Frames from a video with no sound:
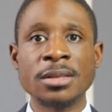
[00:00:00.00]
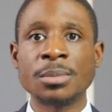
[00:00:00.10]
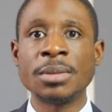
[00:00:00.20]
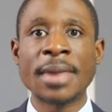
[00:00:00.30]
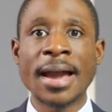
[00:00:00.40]
to
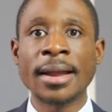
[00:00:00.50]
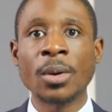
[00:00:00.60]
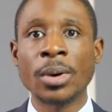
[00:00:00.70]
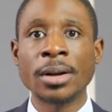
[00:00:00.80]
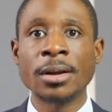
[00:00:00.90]
be mad at
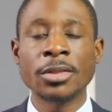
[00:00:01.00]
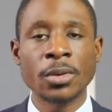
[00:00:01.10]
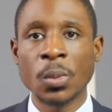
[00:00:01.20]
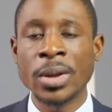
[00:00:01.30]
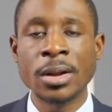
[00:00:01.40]
one
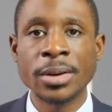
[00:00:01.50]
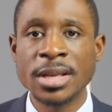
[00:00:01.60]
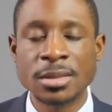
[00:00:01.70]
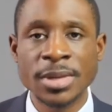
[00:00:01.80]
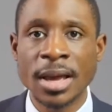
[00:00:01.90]
another. We don't
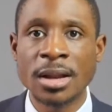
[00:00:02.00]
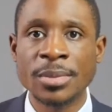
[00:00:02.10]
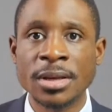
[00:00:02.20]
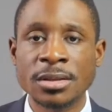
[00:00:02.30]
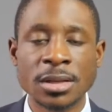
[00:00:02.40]
need to be
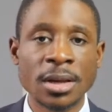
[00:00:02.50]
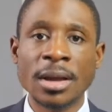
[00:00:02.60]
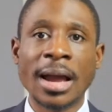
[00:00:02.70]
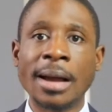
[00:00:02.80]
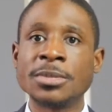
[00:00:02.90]
enemies.
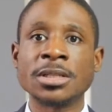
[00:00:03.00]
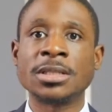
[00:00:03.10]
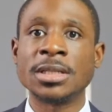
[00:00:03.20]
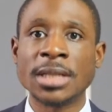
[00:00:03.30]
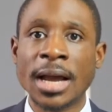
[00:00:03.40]
I'm just
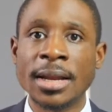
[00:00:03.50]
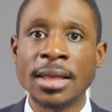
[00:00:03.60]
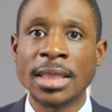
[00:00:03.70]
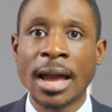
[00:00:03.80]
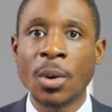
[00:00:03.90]

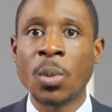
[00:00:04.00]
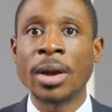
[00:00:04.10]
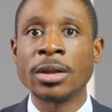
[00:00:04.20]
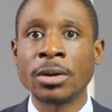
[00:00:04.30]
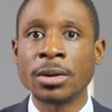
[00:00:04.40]
deciding that
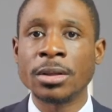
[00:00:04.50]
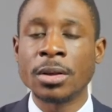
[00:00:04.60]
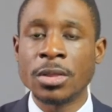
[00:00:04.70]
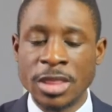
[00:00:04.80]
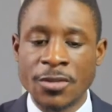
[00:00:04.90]

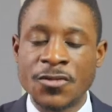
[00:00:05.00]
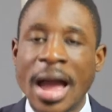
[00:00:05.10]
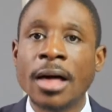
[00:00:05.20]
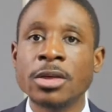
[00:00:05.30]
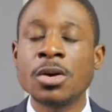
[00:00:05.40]
the
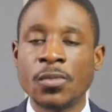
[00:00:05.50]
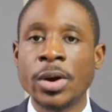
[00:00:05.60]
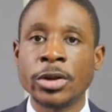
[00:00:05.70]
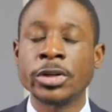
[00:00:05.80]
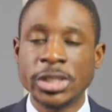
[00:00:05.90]
value of
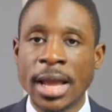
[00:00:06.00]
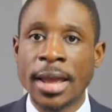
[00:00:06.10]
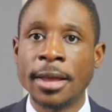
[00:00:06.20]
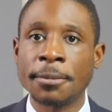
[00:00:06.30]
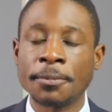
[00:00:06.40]
what you're
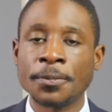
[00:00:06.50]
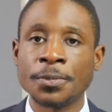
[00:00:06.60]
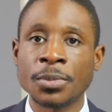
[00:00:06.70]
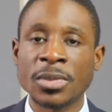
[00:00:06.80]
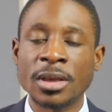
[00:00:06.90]
saying
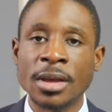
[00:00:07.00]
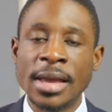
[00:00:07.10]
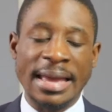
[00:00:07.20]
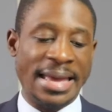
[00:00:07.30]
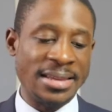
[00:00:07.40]

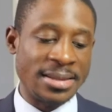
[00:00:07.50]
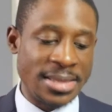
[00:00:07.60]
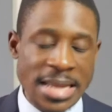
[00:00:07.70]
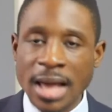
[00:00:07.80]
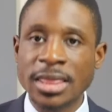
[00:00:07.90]
is
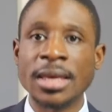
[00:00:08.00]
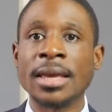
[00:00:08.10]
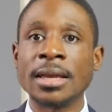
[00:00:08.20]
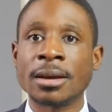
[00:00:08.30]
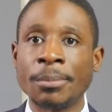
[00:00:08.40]
nothing
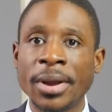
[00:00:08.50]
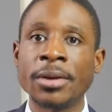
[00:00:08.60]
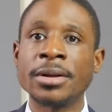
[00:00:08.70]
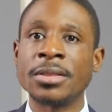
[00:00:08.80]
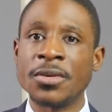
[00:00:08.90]
in
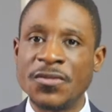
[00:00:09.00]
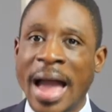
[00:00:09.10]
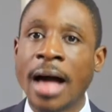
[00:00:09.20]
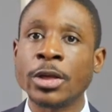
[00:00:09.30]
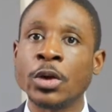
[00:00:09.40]
compared to the
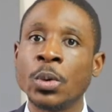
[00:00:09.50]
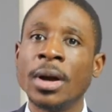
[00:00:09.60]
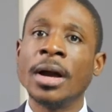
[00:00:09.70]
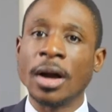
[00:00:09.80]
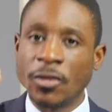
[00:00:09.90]
value
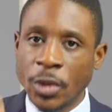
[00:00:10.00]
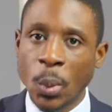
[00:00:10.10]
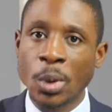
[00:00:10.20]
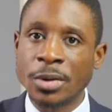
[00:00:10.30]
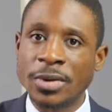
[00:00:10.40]
of the
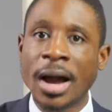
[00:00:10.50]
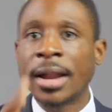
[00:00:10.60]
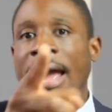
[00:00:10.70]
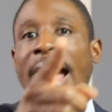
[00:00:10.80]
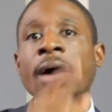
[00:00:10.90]
word of God.
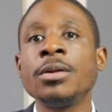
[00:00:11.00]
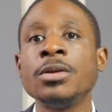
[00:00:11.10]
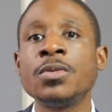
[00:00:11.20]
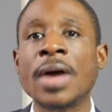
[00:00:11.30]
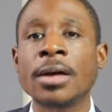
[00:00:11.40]
How do
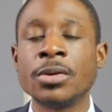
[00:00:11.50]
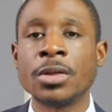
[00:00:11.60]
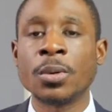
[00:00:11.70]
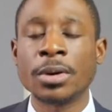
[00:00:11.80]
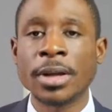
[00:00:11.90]
you value
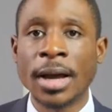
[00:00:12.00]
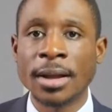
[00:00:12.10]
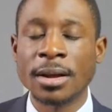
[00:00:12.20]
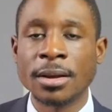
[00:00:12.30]
the word of God?